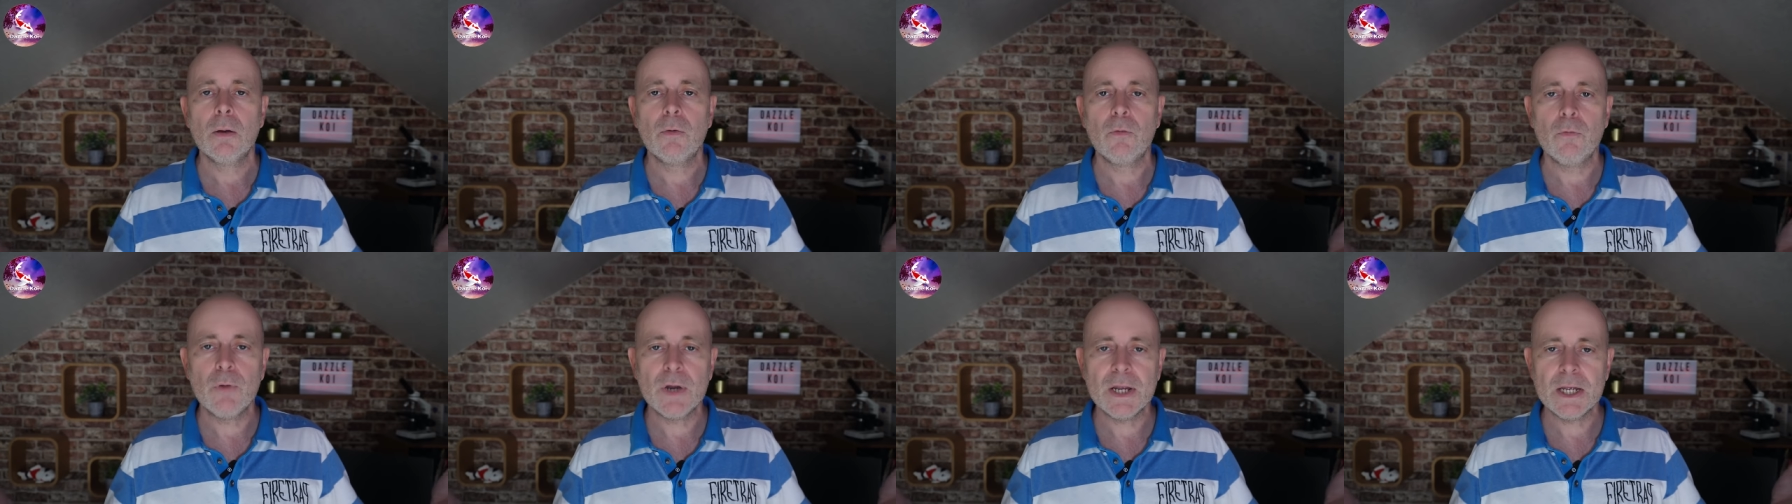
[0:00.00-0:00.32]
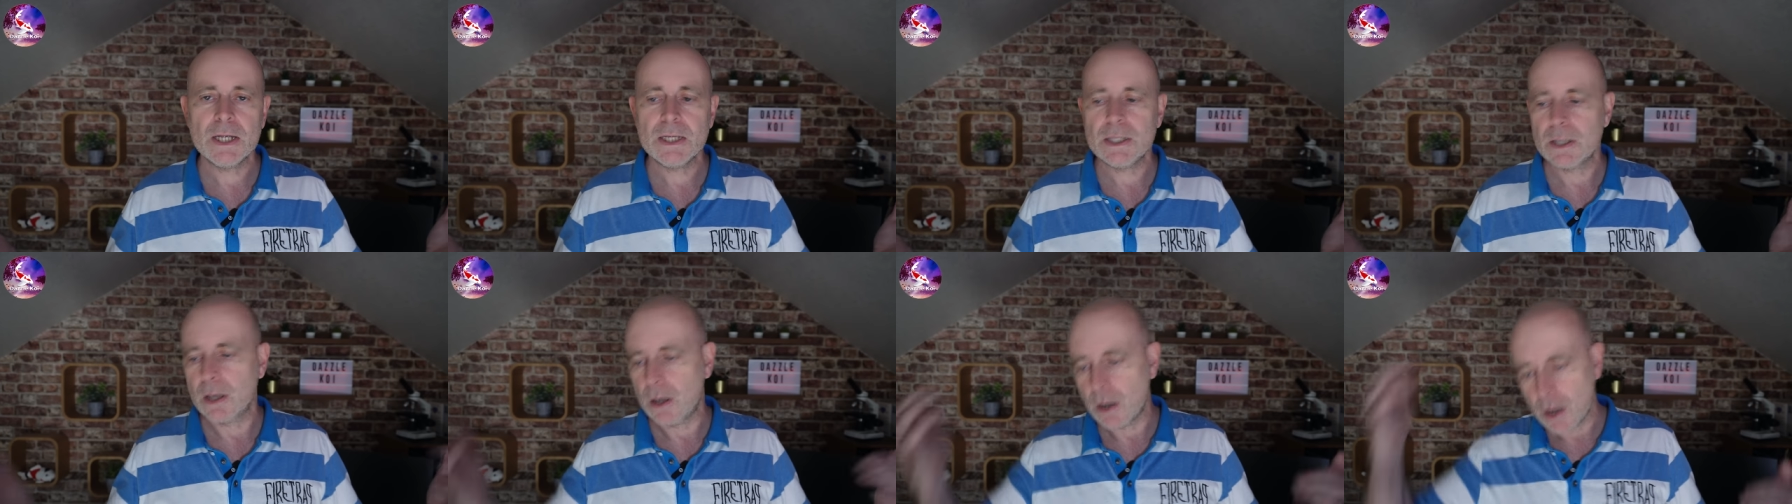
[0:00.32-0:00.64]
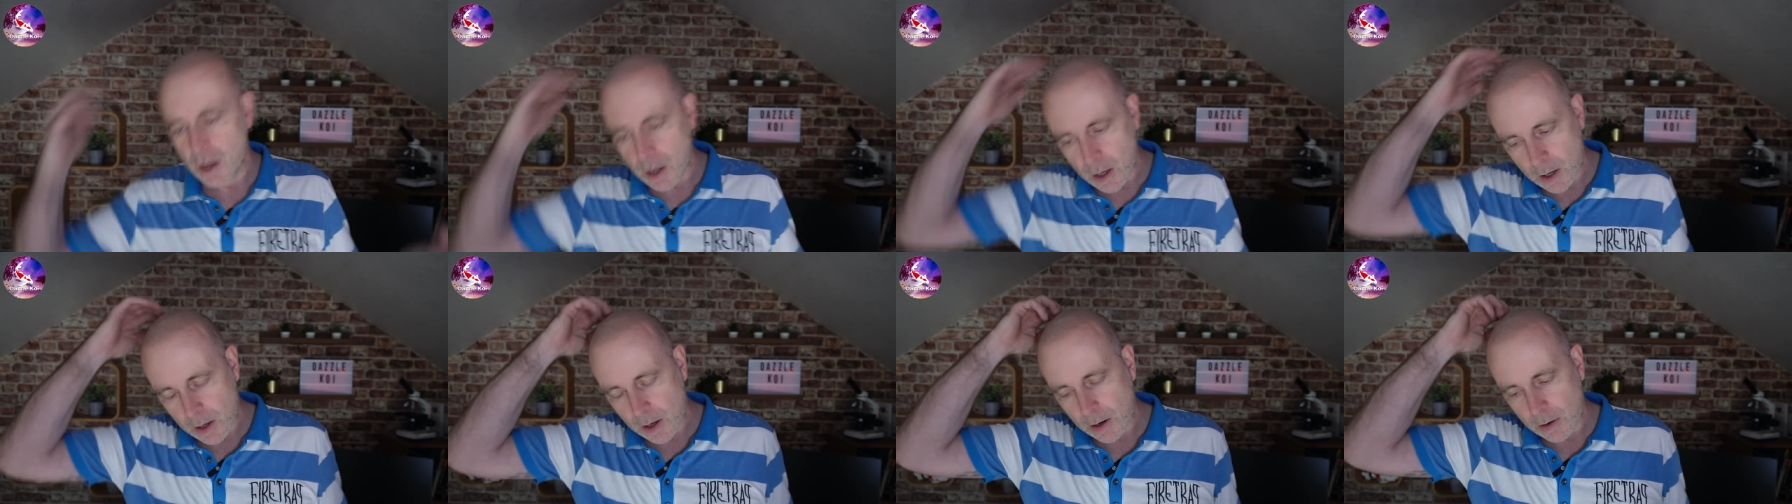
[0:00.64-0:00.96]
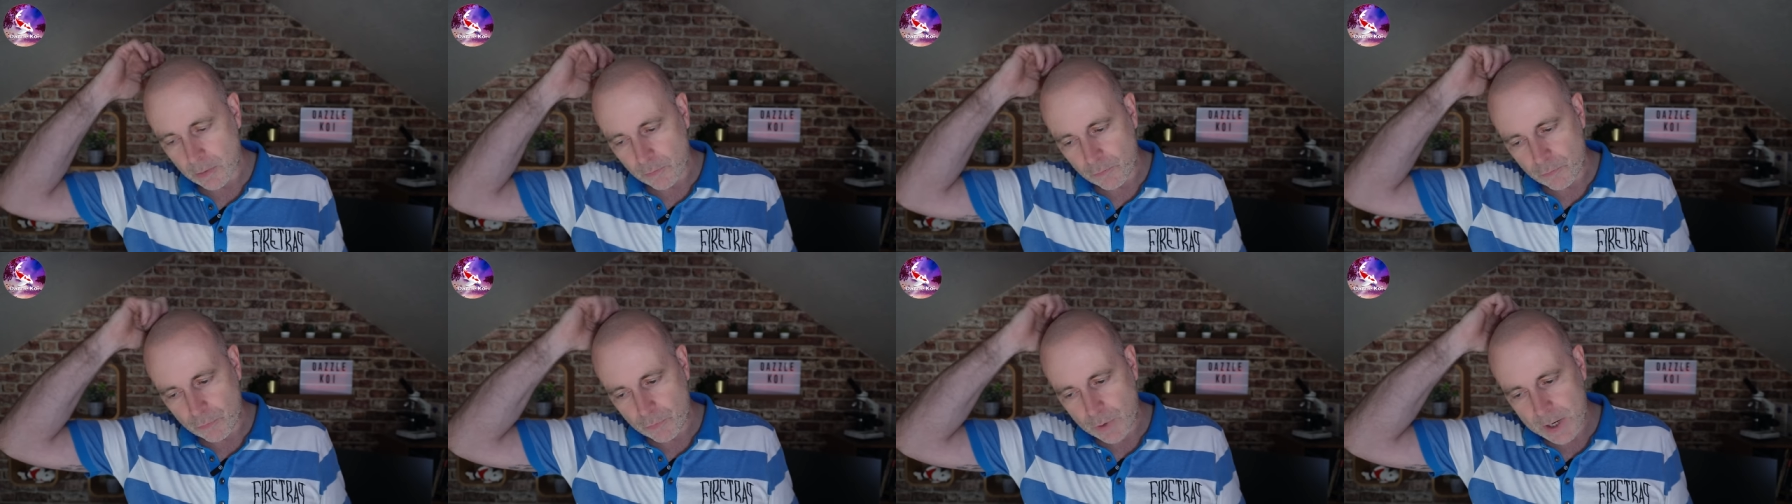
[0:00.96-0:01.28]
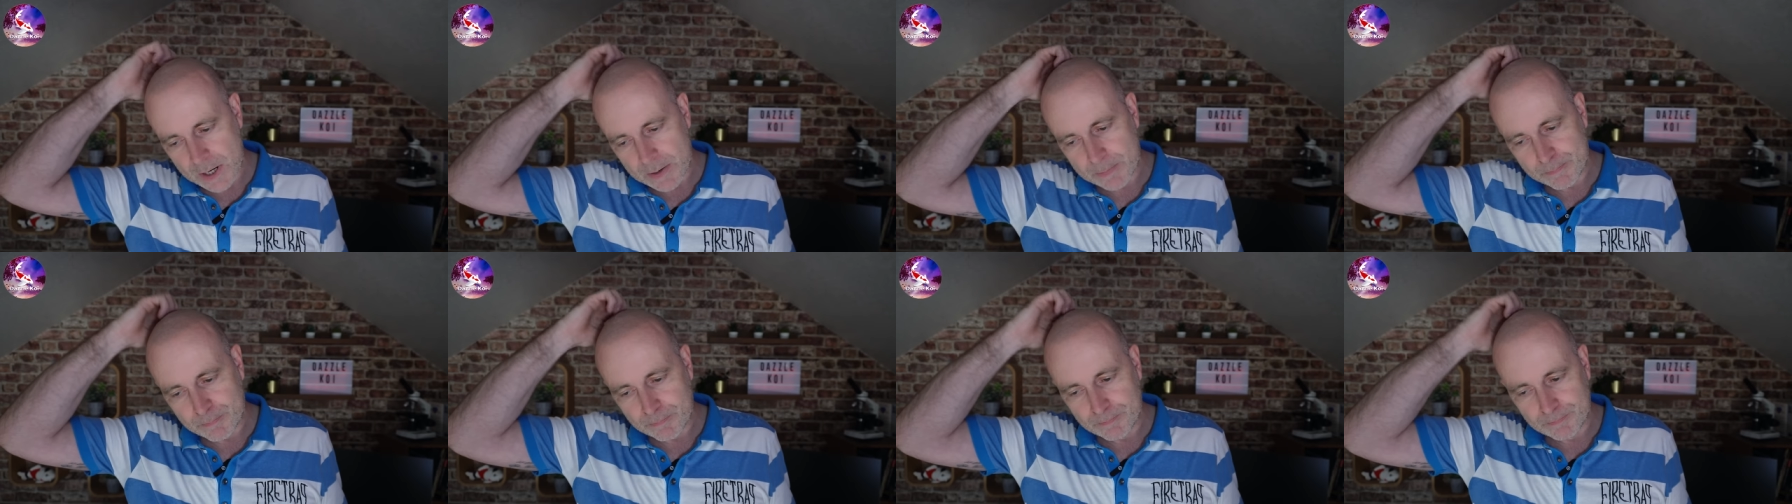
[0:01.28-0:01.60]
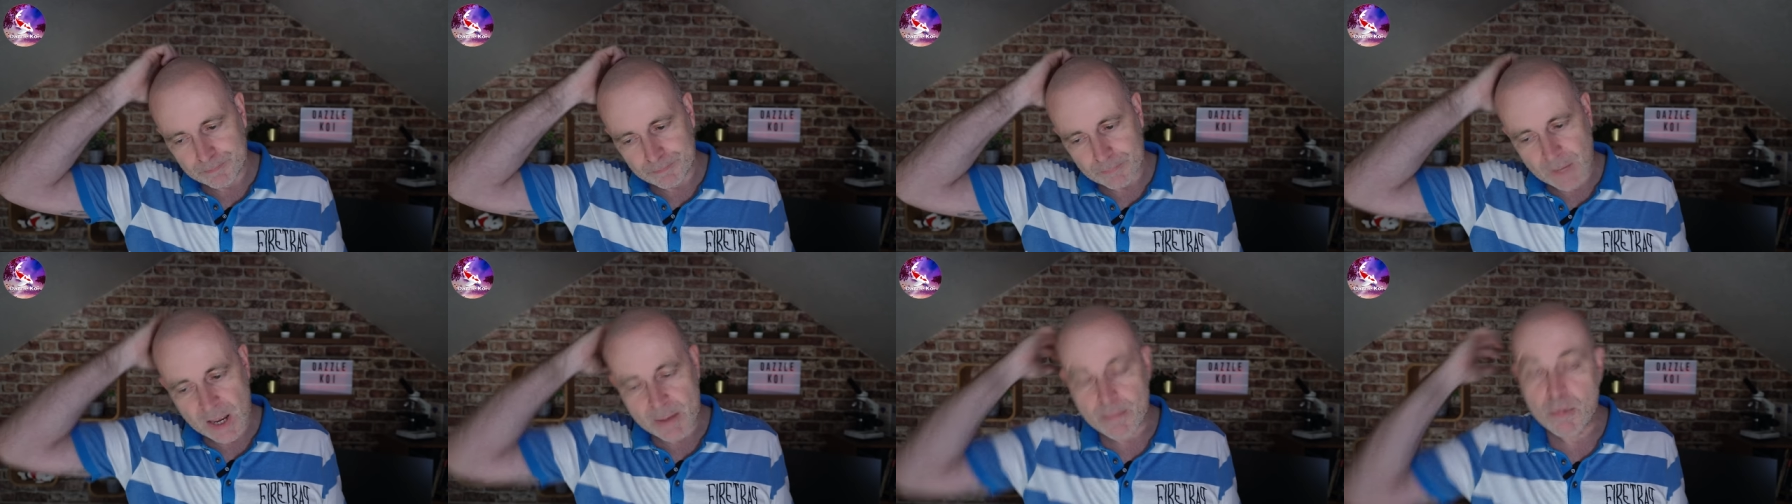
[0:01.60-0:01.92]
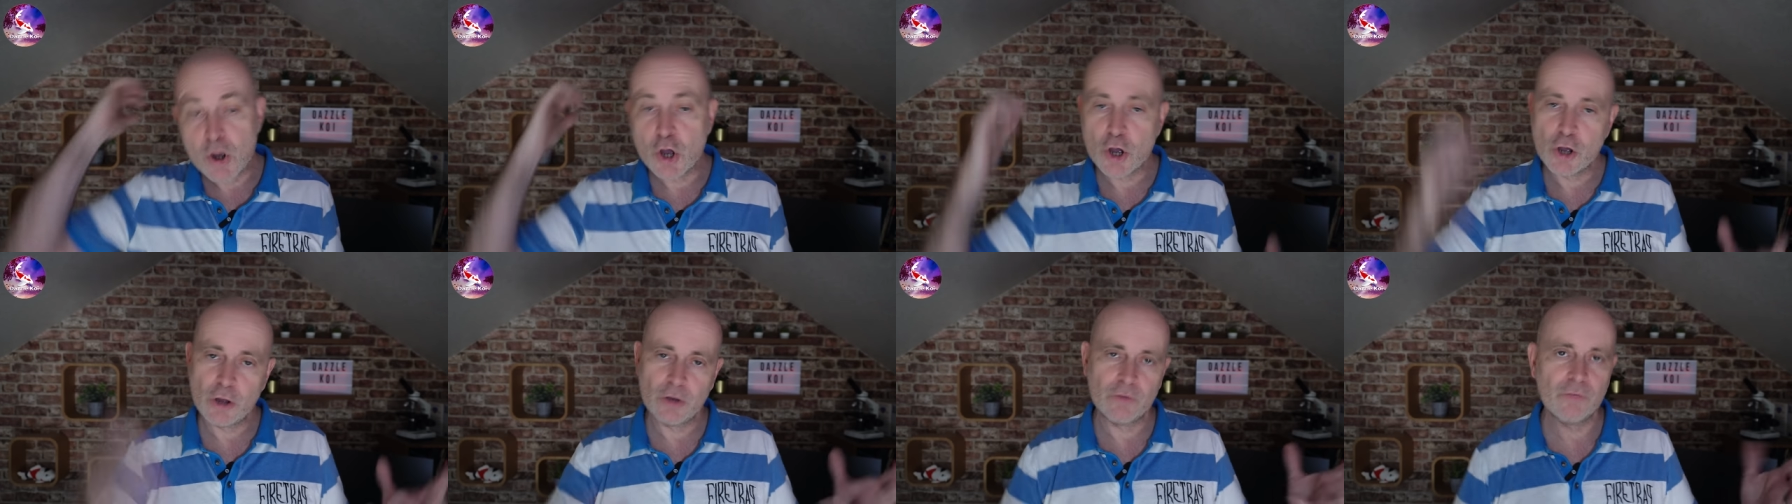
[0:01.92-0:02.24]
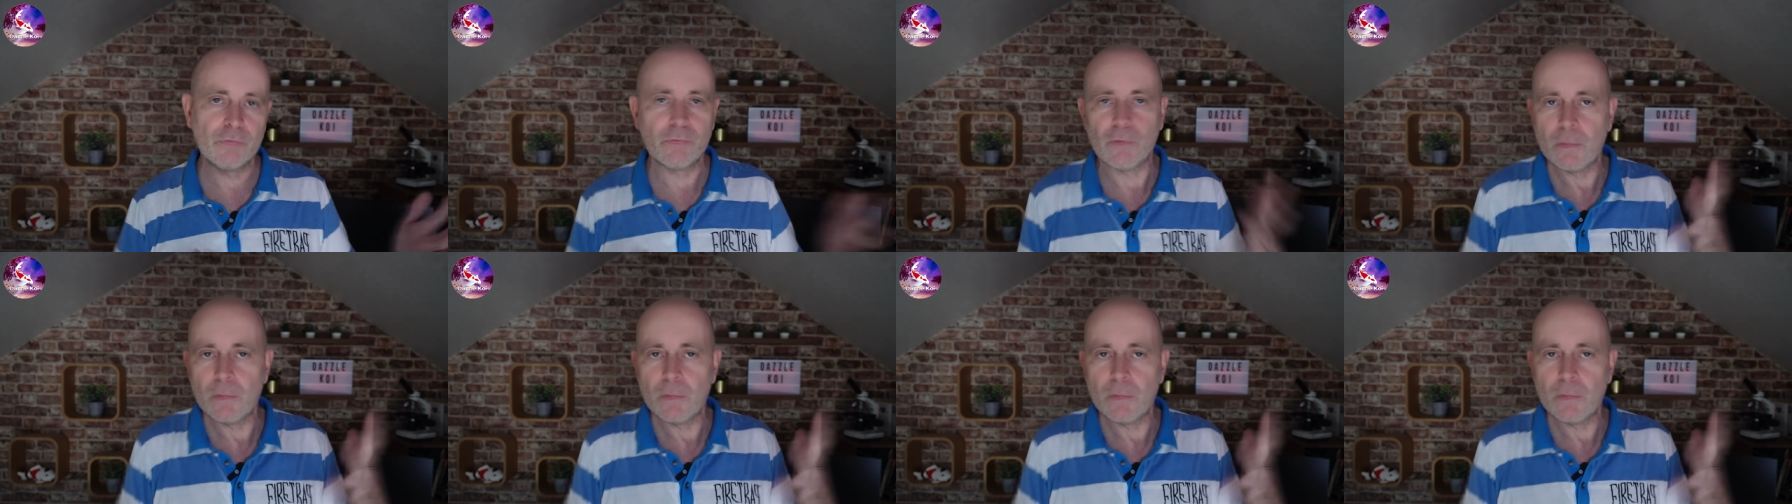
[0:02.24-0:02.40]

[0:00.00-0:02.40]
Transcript: re-emerge